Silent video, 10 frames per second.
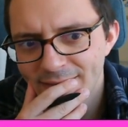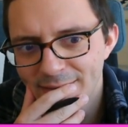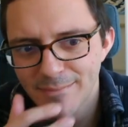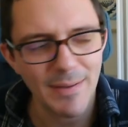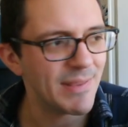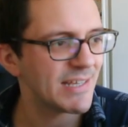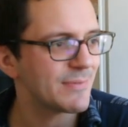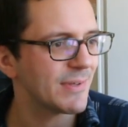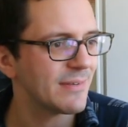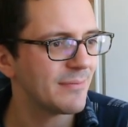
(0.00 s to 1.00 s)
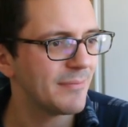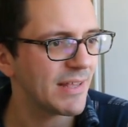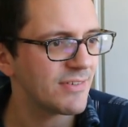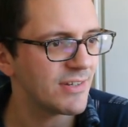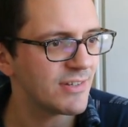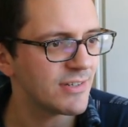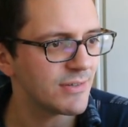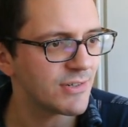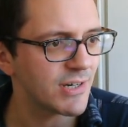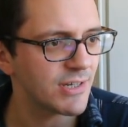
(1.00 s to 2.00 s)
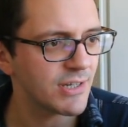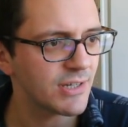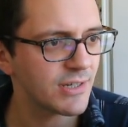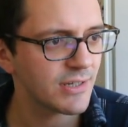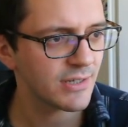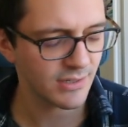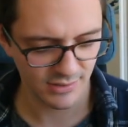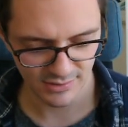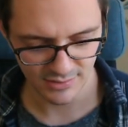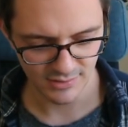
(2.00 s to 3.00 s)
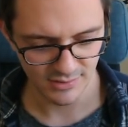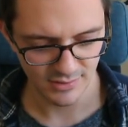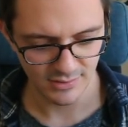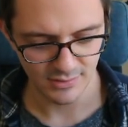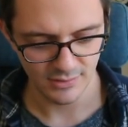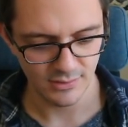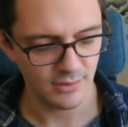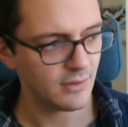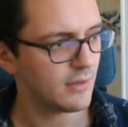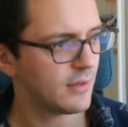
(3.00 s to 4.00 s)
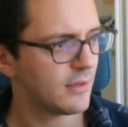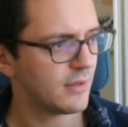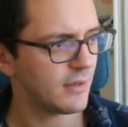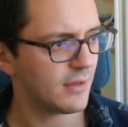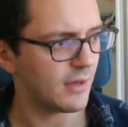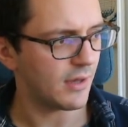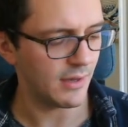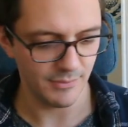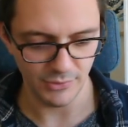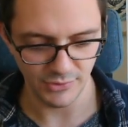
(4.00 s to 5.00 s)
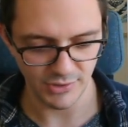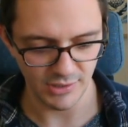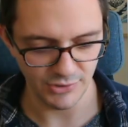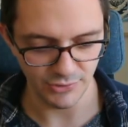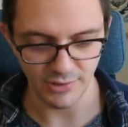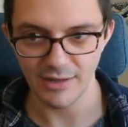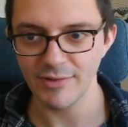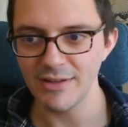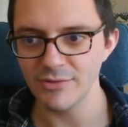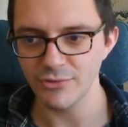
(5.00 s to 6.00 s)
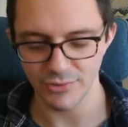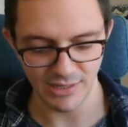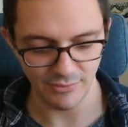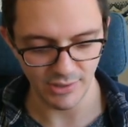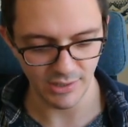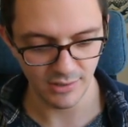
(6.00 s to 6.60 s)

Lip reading: Maybe that's what Maths 2 to 2 is trying to do. I'm not totally sure. Have I even drawn that right?